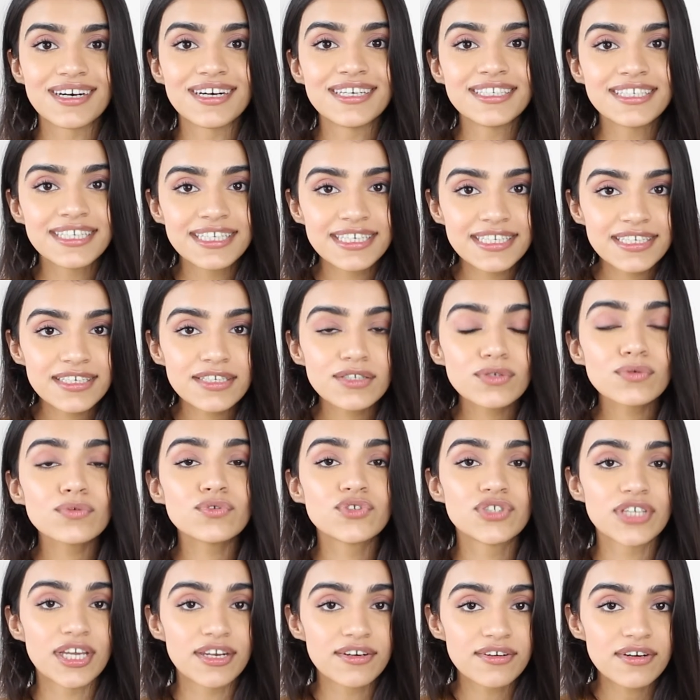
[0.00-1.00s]
A Tier
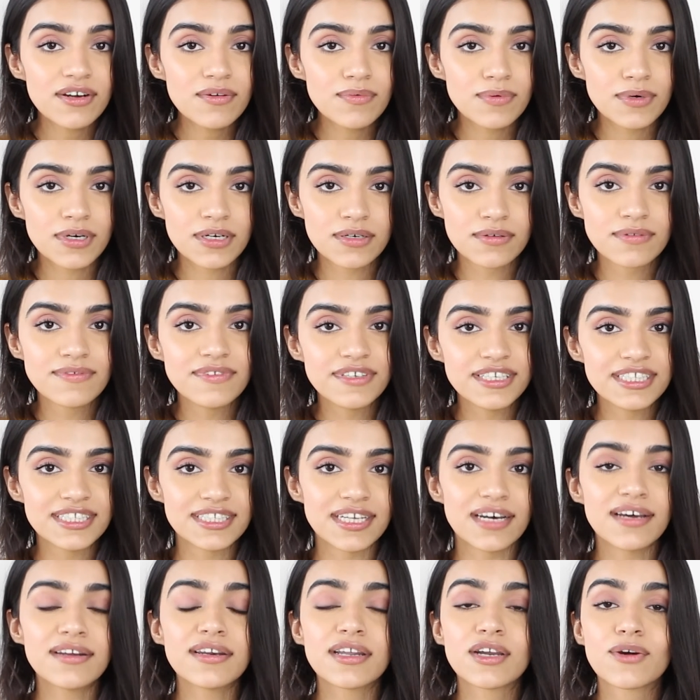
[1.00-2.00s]
2 General Work
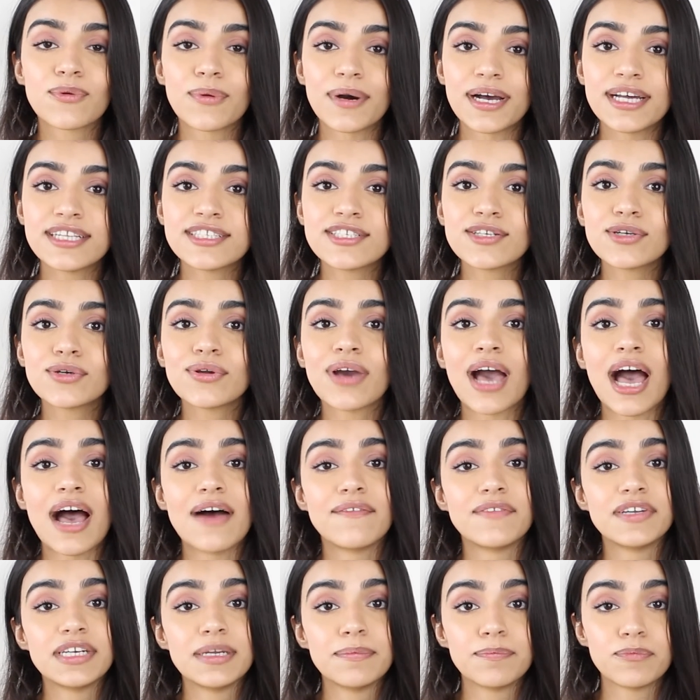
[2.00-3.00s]
Visa requires you to
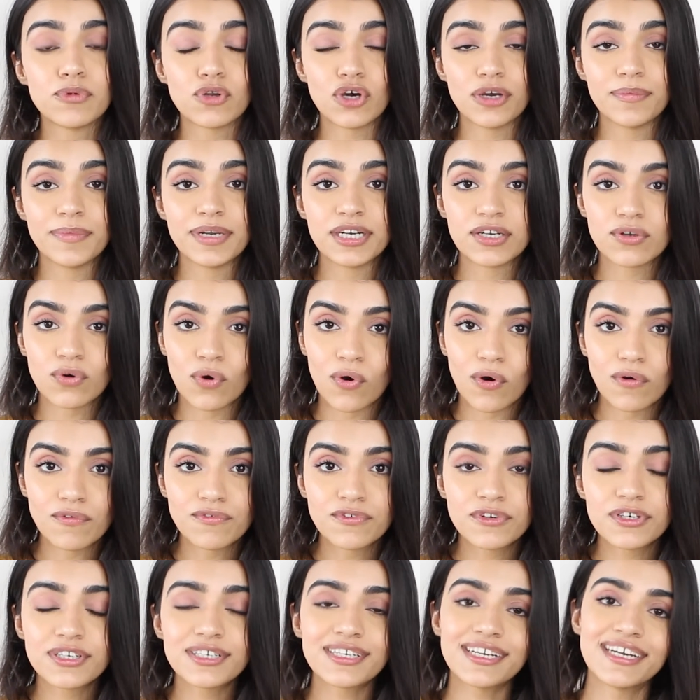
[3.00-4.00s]
have an employment
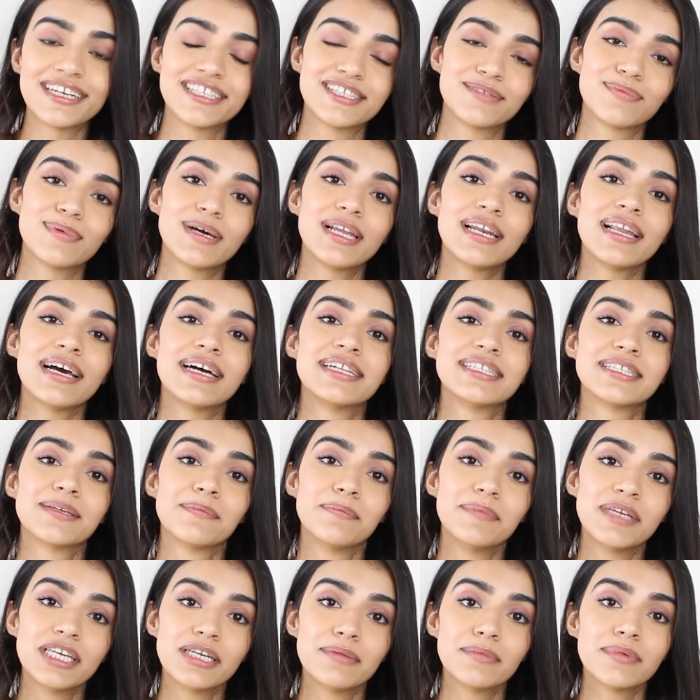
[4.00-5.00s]
offer as well as
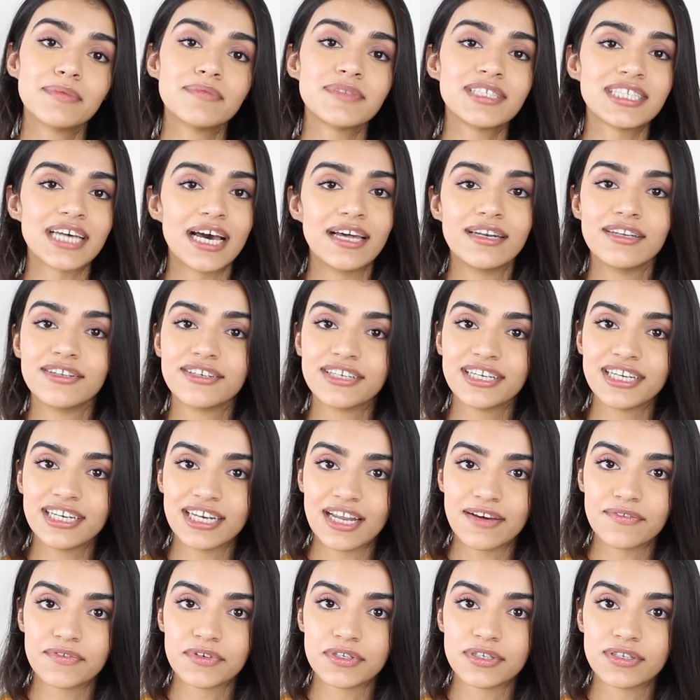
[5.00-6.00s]
a minimum salary
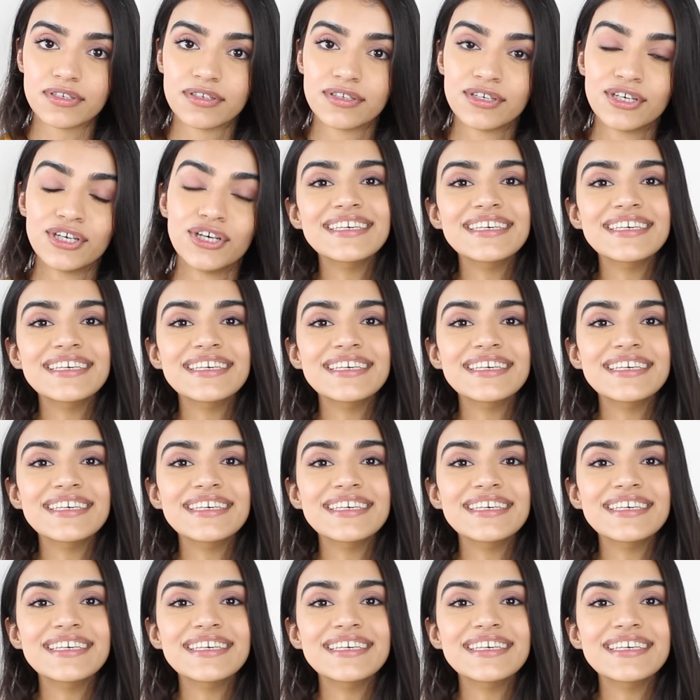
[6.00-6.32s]
level.